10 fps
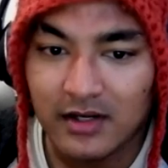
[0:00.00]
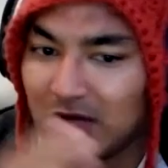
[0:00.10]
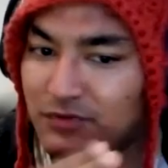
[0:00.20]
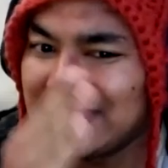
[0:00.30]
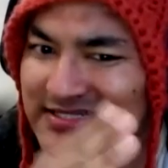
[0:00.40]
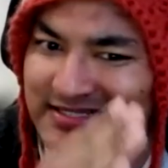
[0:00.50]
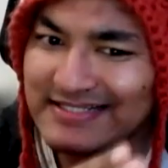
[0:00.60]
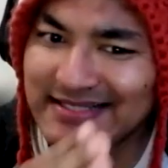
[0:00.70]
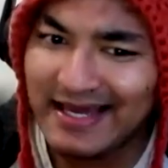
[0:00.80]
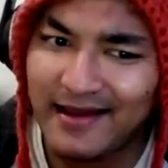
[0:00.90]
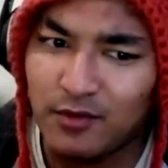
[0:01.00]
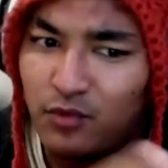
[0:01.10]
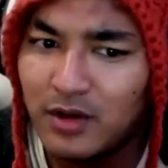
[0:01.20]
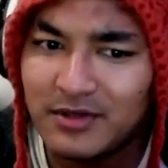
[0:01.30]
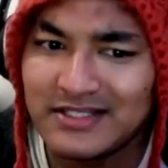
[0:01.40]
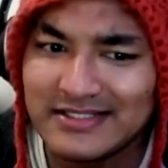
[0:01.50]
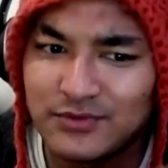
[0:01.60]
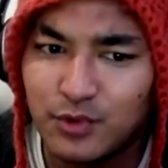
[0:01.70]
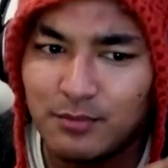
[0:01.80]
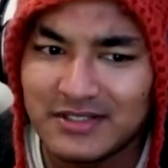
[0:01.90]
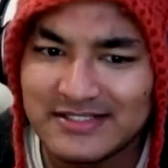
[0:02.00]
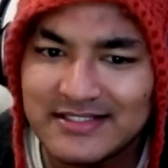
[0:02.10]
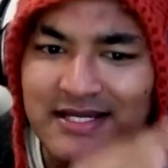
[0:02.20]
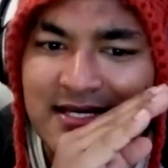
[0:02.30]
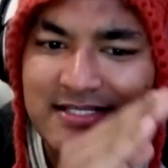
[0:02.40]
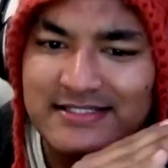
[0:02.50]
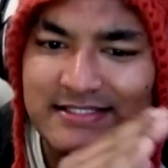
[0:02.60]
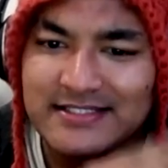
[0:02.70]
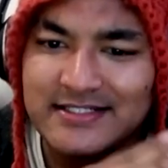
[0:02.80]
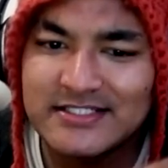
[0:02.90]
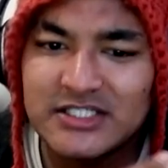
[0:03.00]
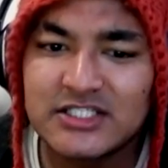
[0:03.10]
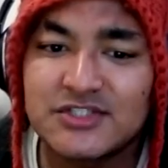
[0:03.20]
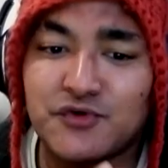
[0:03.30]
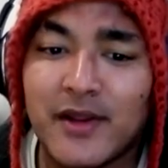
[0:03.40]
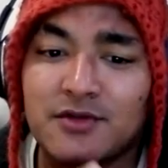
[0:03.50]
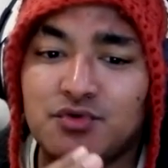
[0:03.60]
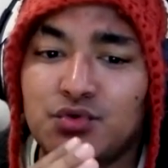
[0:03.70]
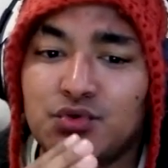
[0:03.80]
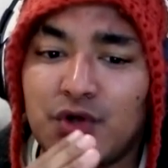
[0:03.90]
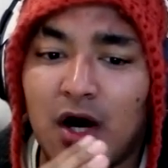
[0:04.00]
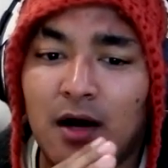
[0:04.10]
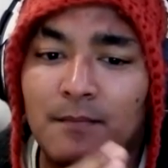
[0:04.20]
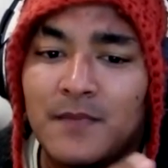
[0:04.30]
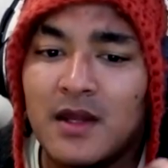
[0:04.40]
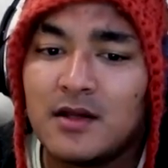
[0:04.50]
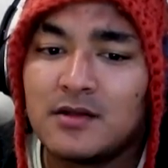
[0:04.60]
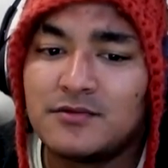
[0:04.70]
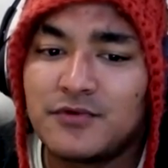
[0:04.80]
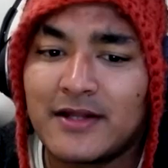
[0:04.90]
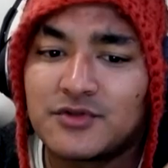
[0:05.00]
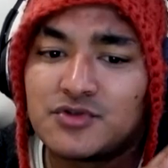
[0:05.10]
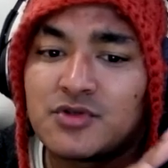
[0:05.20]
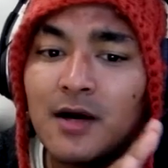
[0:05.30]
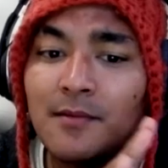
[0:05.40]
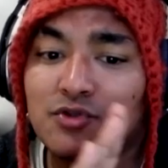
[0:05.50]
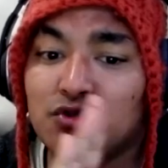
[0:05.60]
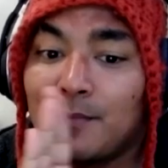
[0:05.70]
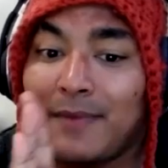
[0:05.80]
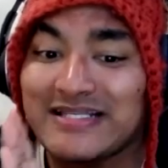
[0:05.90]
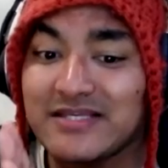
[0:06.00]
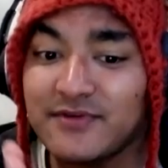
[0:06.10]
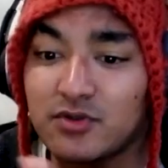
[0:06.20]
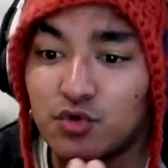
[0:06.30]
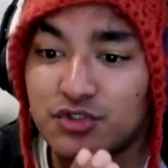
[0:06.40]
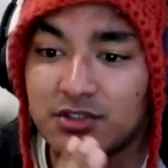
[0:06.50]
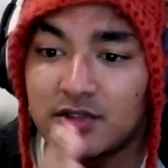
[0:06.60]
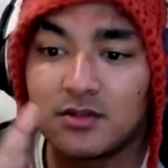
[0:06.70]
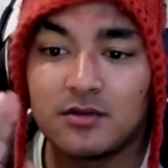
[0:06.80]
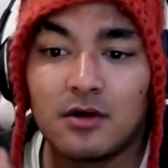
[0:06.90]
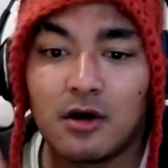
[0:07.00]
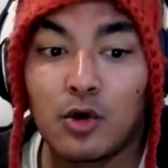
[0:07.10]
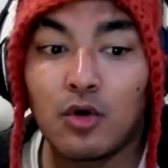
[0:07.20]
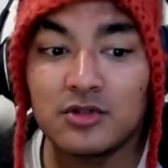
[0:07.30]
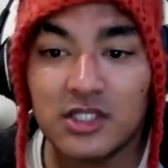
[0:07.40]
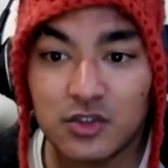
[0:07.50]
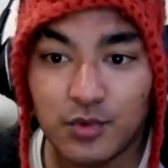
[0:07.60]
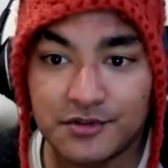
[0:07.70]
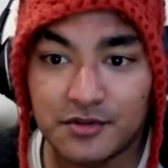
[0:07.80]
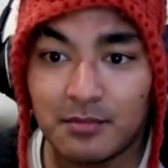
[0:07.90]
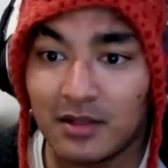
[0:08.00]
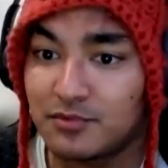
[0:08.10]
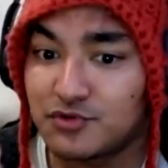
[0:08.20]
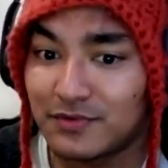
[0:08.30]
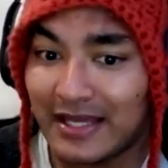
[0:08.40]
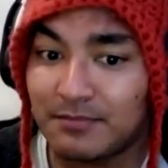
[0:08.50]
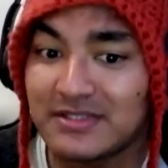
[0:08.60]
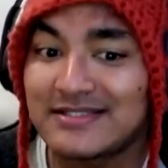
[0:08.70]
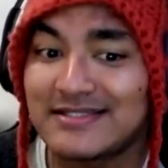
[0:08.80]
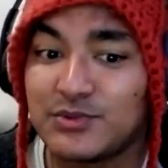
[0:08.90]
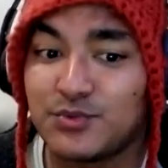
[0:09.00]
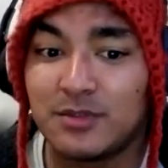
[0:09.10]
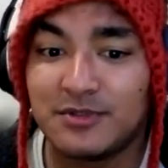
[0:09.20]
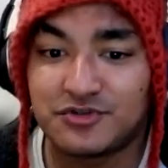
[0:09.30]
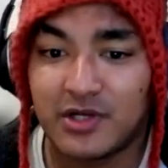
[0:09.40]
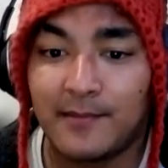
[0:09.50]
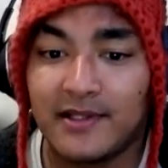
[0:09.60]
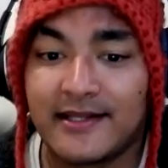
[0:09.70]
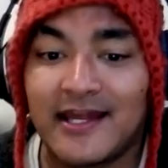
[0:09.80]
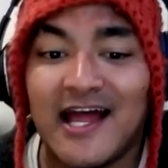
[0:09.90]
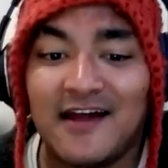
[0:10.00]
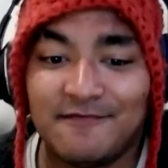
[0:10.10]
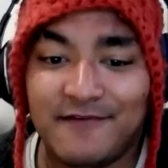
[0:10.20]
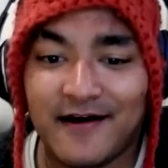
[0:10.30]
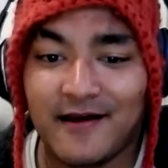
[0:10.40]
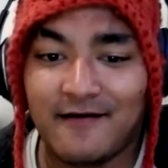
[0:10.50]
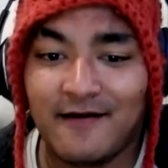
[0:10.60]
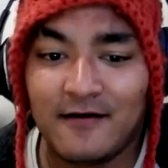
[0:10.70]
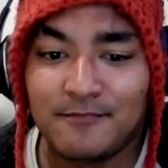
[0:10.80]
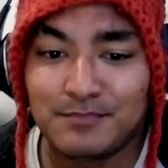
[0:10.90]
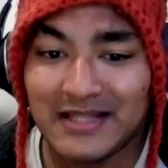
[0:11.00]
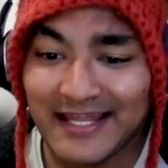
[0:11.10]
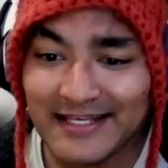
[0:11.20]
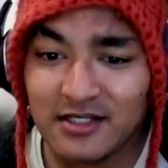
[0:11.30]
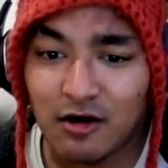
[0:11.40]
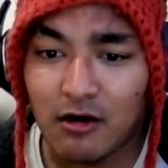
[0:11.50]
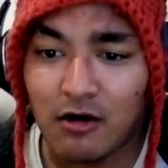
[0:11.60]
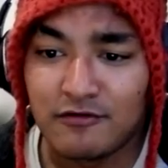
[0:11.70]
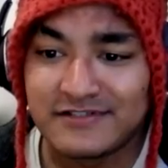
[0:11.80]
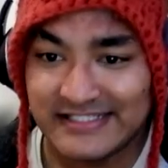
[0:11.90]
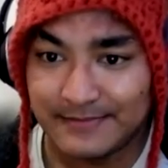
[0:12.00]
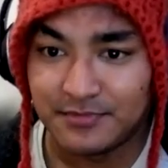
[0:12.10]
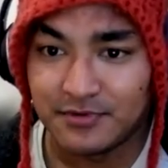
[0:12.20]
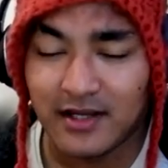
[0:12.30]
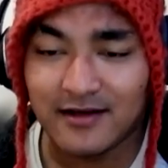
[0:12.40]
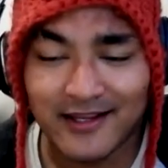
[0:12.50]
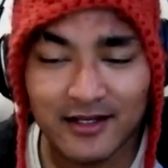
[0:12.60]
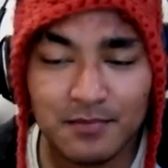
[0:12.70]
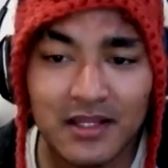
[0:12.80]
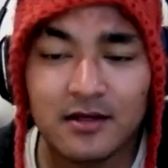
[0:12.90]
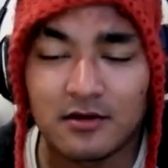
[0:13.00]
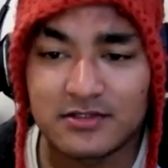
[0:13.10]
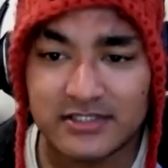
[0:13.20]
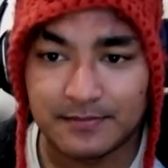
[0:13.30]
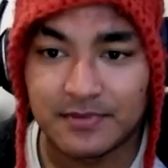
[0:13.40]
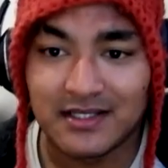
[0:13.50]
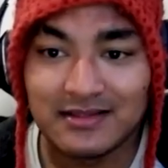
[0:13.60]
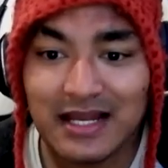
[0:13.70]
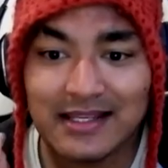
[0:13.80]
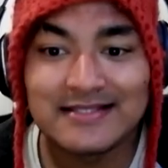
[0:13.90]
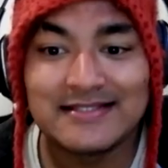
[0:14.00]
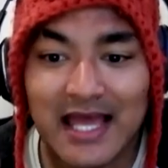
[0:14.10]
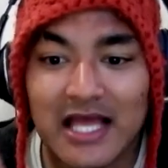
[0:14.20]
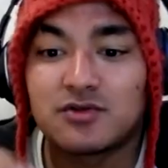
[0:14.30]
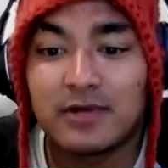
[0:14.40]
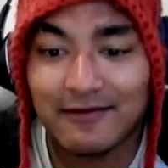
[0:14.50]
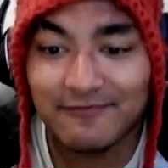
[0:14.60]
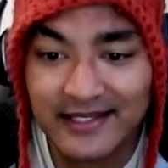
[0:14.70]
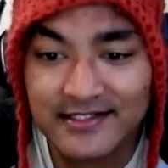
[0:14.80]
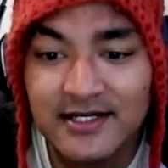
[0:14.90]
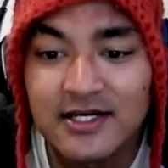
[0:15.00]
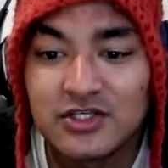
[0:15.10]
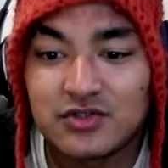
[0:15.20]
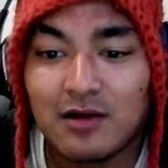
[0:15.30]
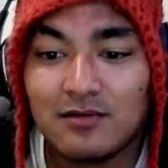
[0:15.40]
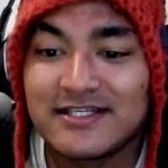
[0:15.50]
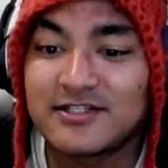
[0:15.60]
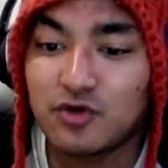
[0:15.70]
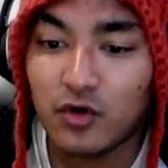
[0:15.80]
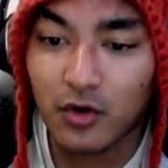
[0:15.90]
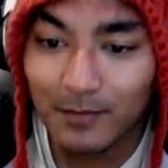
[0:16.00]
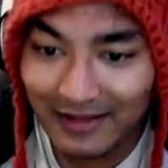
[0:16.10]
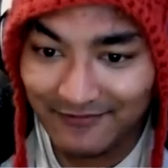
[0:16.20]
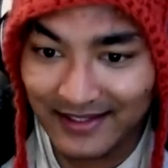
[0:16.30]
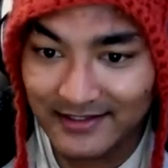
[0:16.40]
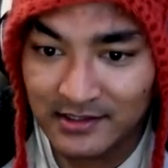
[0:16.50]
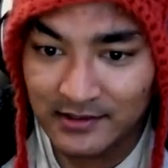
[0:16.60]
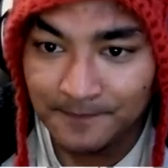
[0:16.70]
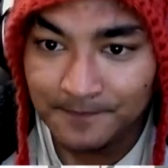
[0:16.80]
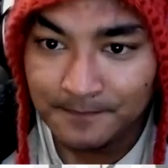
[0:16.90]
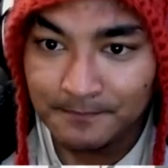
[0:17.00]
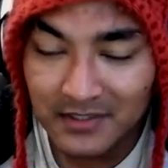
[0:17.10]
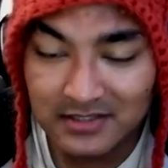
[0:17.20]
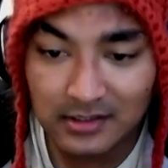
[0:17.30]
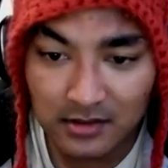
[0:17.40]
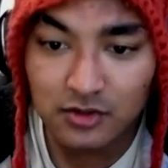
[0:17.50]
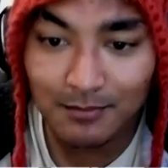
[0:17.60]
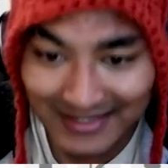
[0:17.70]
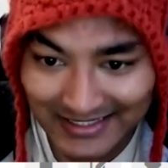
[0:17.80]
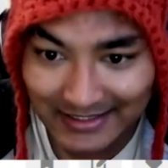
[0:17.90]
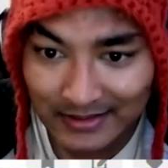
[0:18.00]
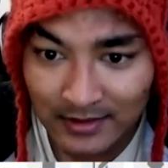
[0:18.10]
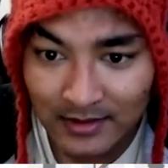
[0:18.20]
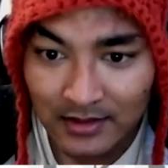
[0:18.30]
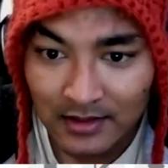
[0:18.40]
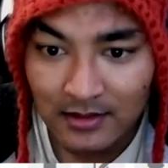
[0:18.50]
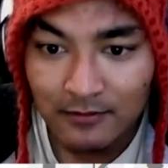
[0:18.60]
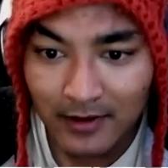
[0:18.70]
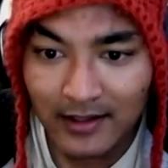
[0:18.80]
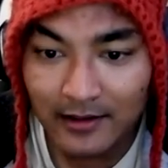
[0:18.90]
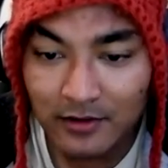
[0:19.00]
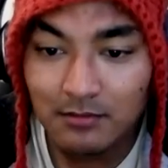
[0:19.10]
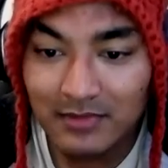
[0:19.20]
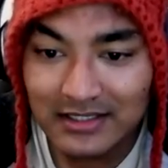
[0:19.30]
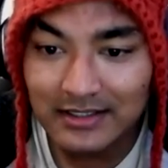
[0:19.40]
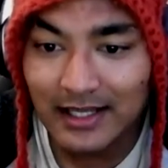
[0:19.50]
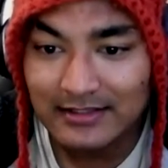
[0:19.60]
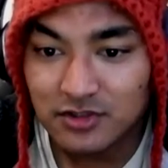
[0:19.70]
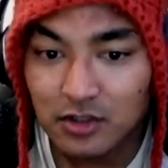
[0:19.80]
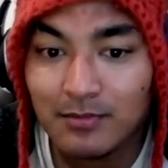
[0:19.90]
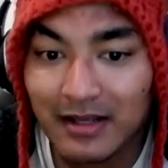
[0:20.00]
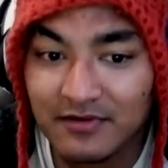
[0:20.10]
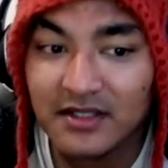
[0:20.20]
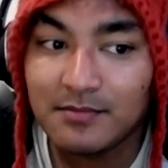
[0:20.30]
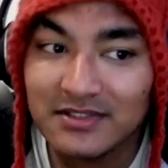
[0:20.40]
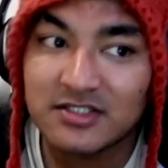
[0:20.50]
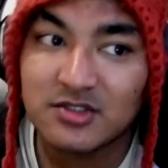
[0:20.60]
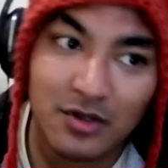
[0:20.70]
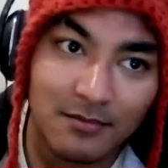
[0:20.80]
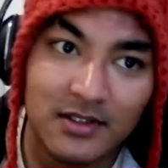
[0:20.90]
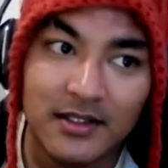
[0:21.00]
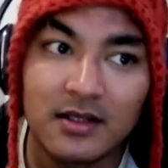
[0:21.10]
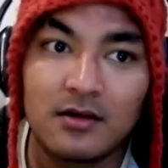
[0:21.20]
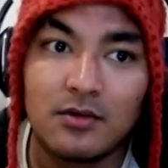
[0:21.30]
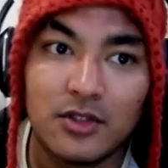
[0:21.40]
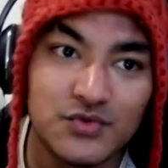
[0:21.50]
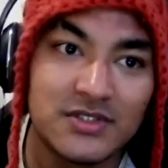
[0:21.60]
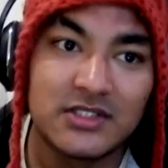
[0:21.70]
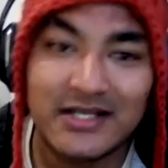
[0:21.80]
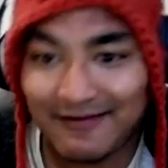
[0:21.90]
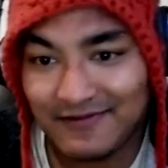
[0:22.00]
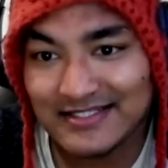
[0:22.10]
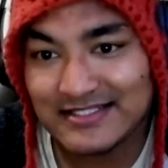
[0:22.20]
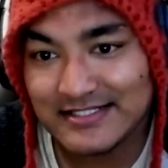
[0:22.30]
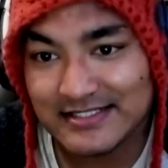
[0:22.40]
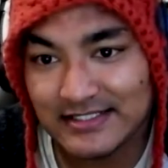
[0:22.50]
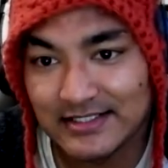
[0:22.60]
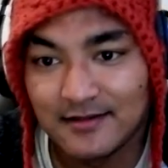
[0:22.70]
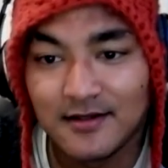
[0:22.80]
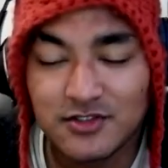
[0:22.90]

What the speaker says: Now, since this guy, whoever is it, he or she is trying to travel to the Pacific Ocean along the equator, maybe, so that means she will be traveling via plane or ship, right? Airplane or ship. In that case, she has to navigate. So I will say circumnavigate, because I know the meaning, right? I know the meaning, and circumnavigate means traveling using the navigation skill.